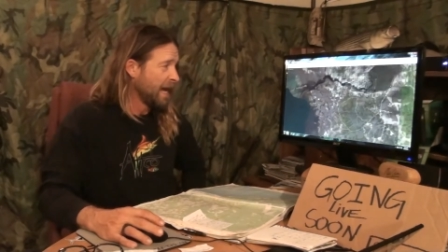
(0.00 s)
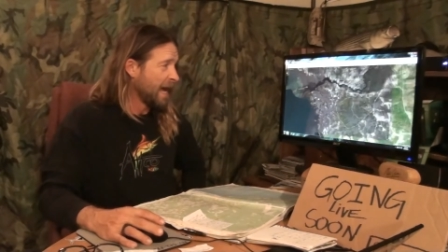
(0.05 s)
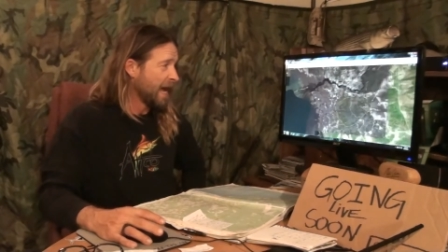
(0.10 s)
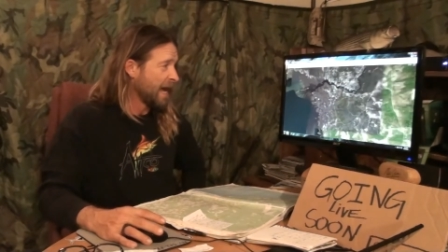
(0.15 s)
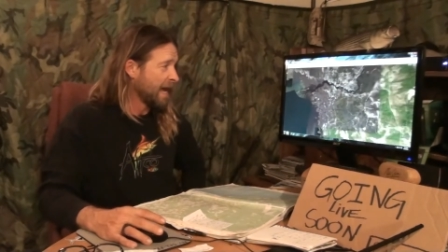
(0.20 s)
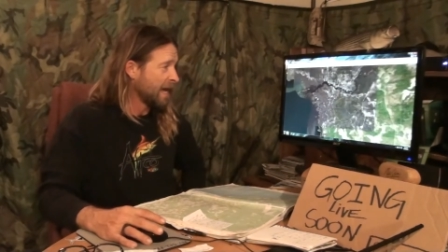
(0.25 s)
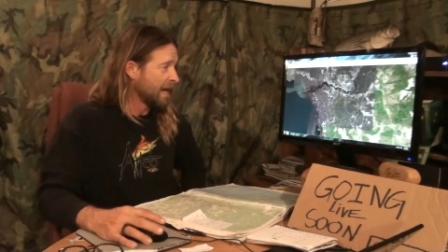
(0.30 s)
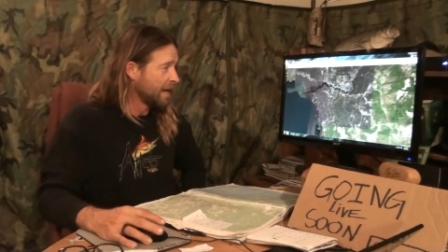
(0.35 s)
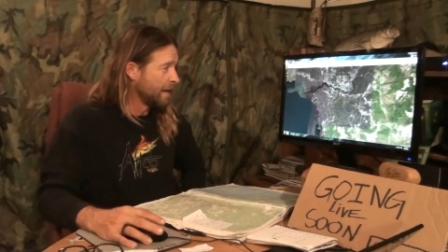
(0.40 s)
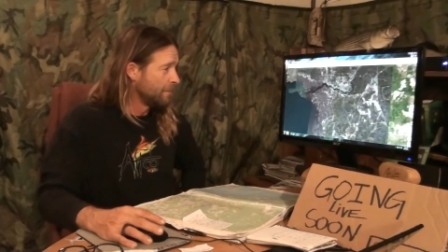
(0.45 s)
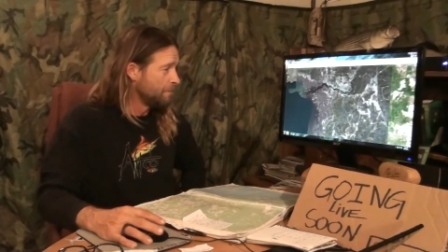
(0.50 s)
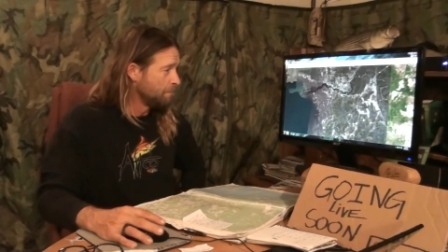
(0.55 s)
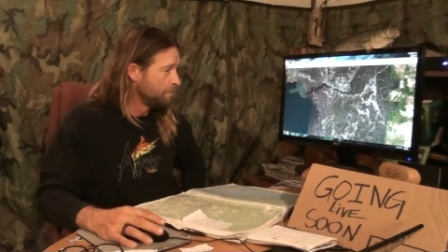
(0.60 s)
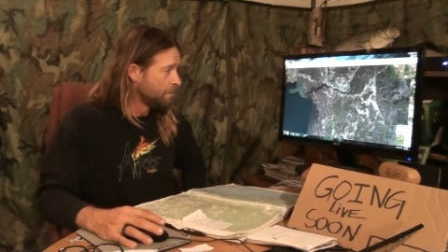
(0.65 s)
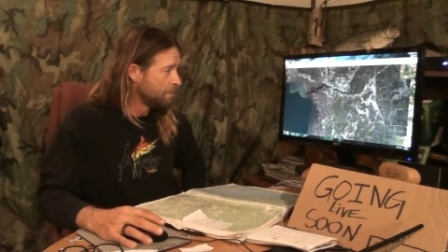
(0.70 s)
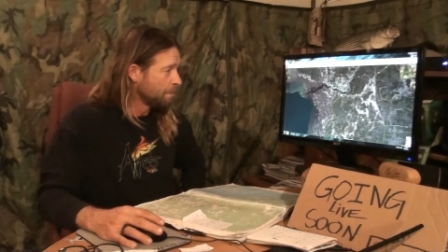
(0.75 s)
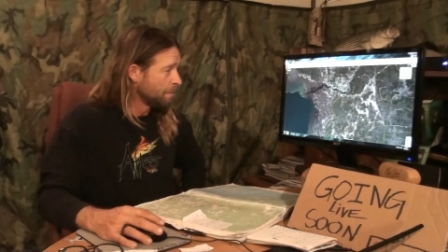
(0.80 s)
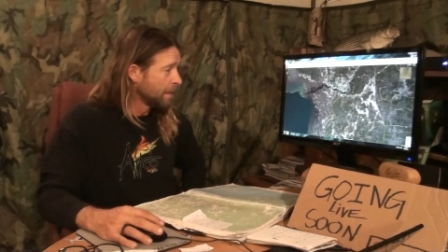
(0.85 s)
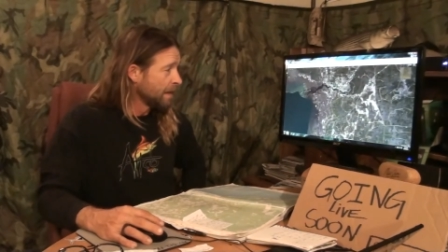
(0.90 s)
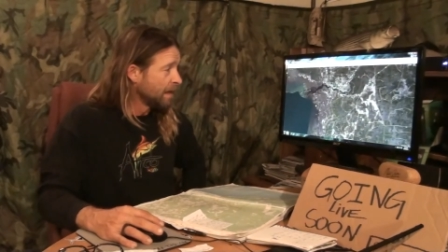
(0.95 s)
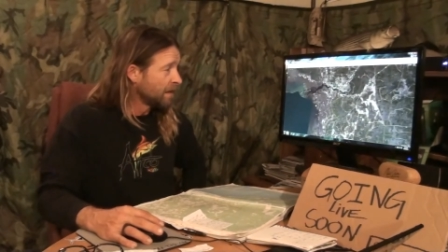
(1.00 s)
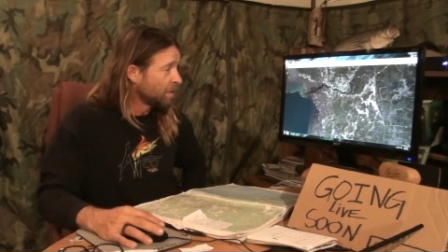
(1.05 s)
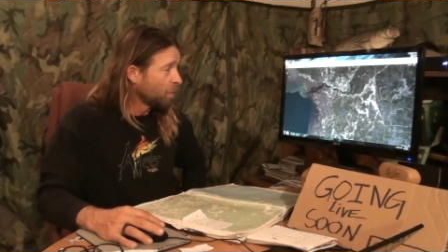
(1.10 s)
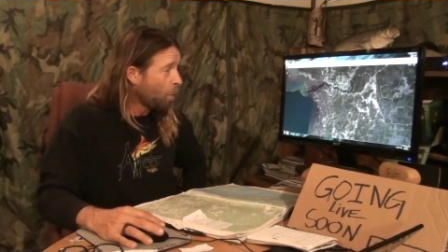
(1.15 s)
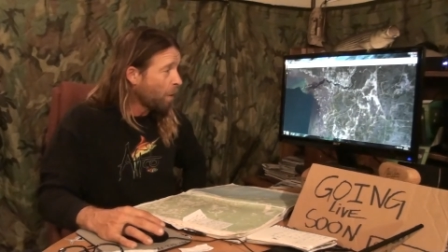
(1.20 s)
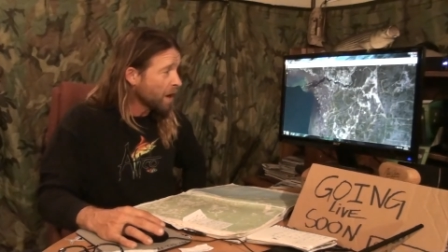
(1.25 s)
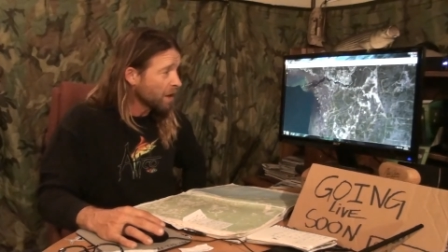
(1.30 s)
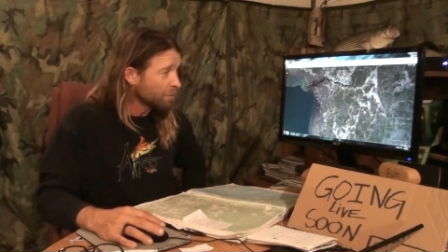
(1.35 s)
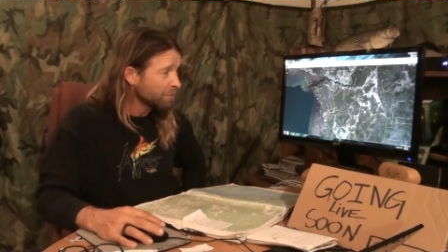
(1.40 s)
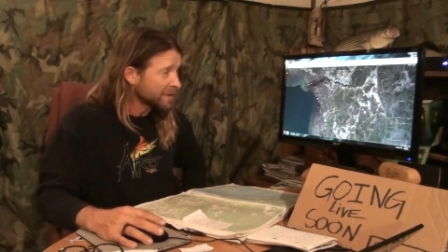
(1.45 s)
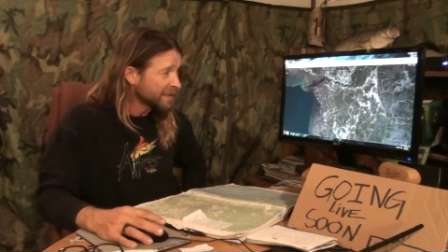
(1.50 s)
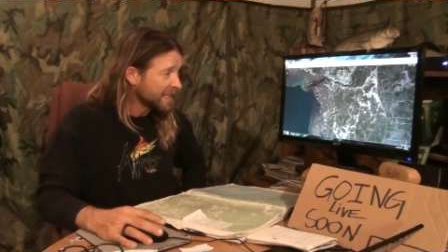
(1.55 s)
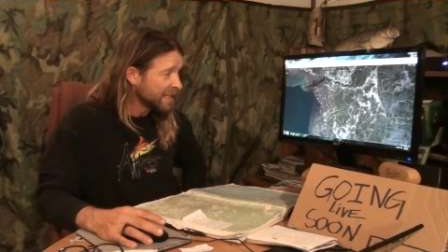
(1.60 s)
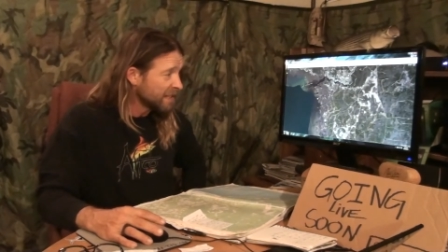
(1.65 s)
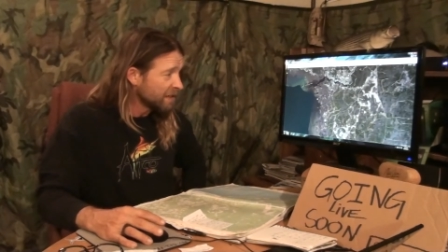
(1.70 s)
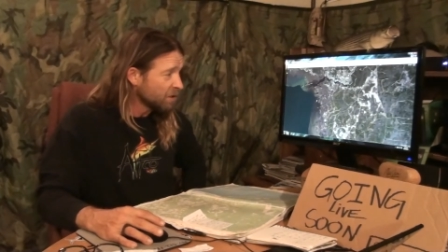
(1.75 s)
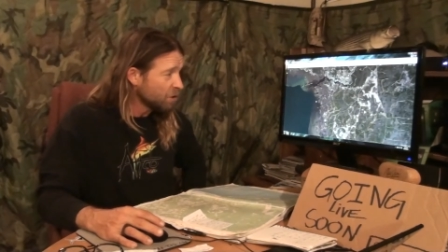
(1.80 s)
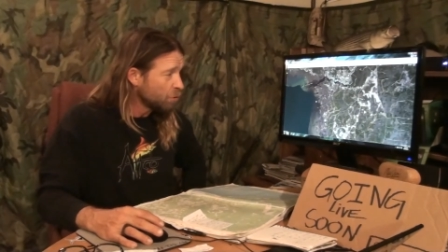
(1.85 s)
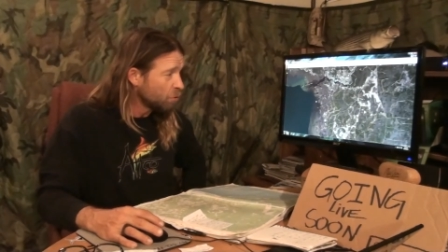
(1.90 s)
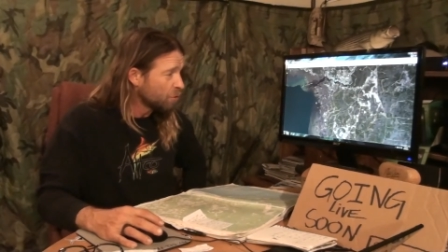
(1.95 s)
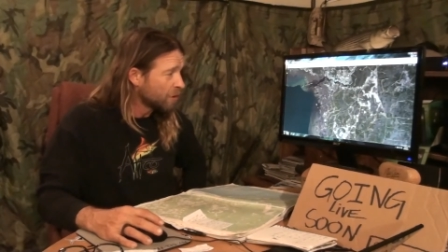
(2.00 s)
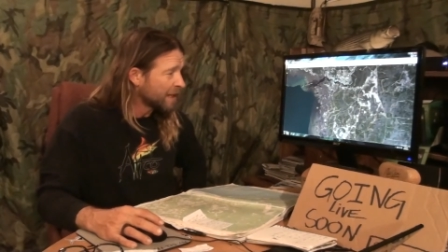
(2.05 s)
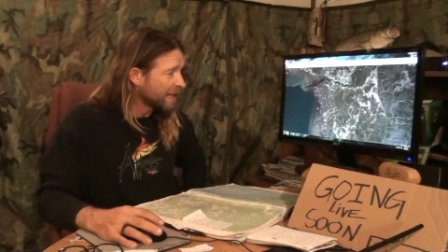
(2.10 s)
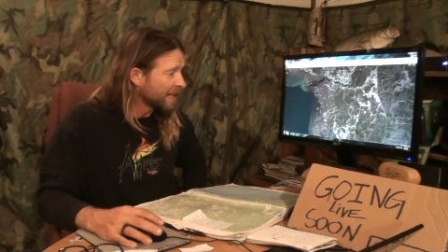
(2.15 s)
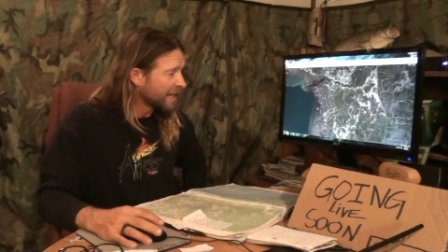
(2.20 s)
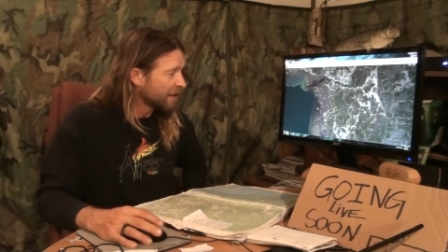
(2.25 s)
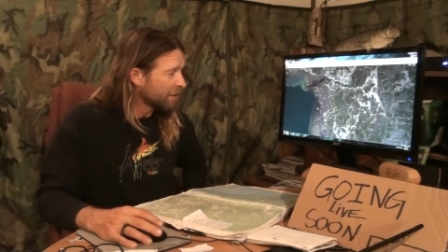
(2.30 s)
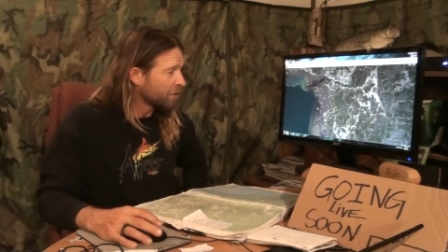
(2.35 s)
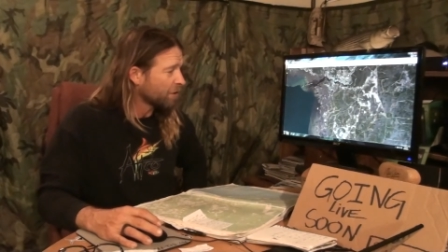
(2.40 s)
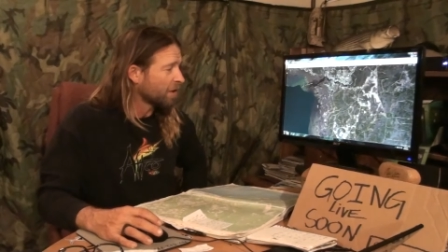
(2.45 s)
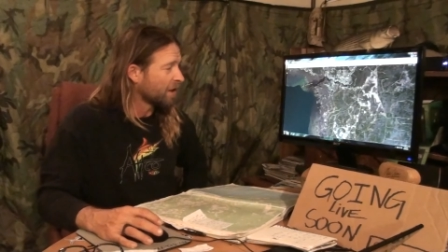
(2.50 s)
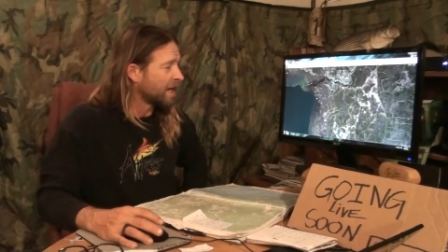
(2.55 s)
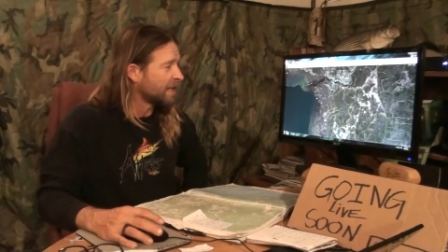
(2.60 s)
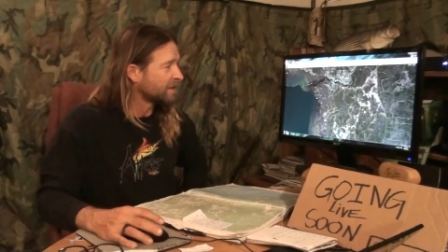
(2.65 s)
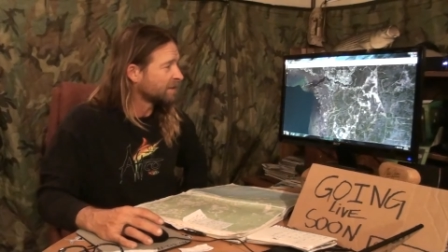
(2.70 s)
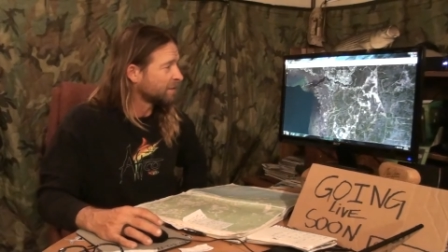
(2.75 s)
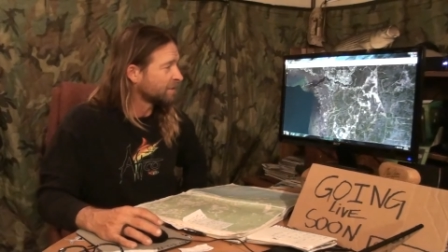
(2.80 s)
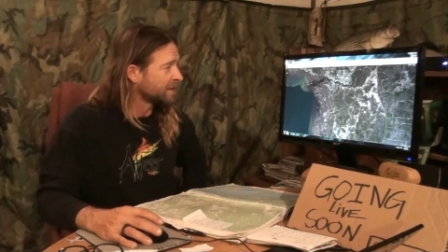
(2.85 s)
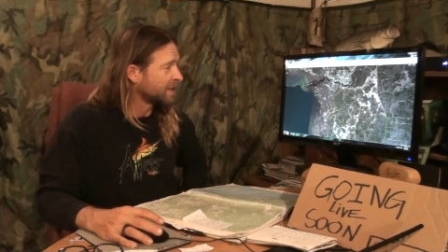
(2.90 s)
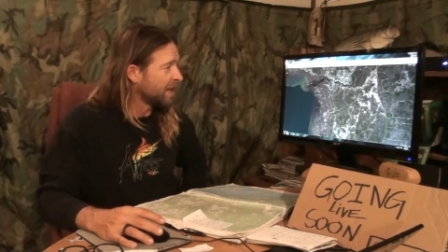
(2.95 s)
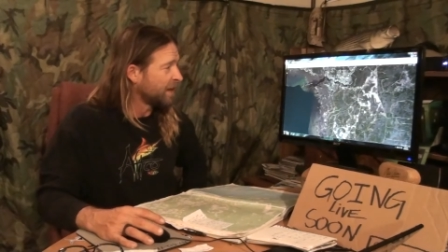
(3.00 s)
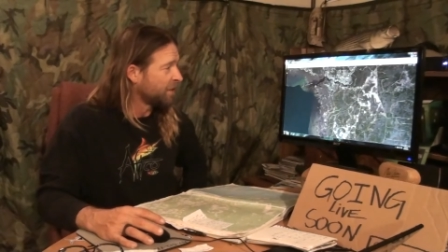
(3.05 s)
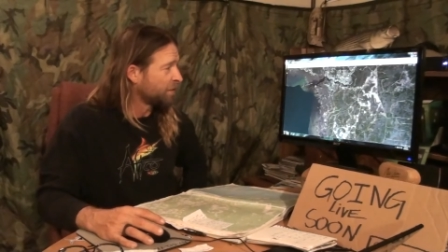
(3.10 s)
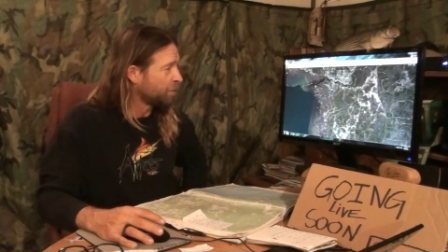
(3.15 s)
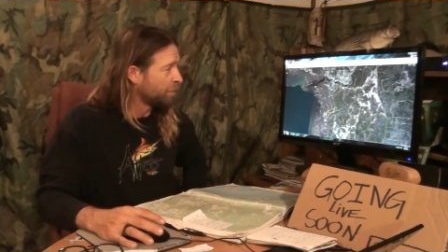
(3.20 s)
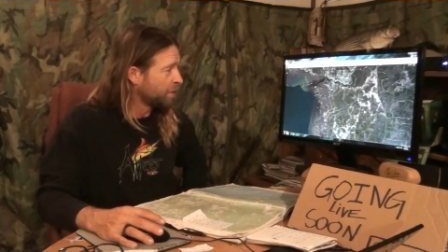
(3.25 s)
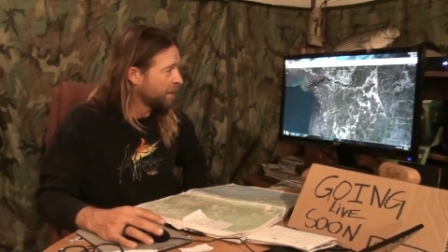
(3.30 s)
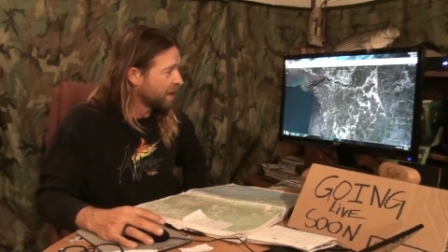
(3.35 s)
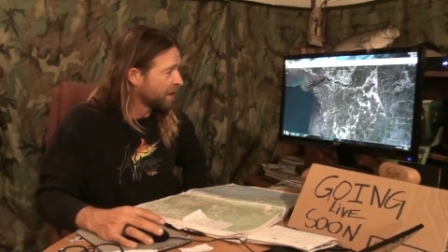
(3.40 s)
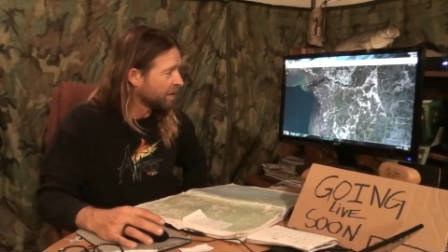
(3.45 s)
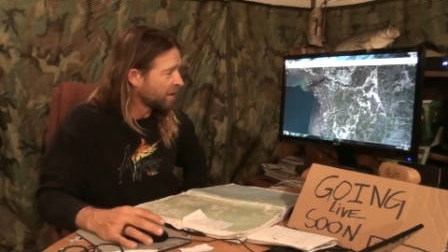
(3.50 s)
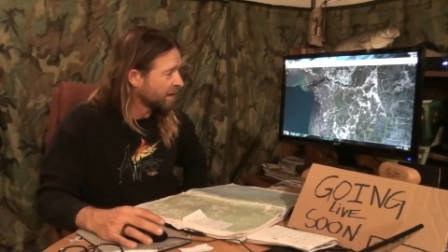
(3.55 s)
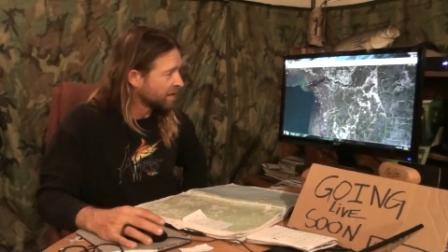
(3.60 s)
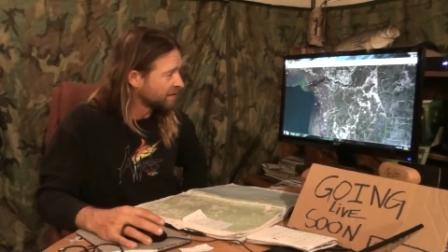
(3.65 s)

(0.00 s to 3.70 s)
And the water was getting a little clearer as I was getting through here.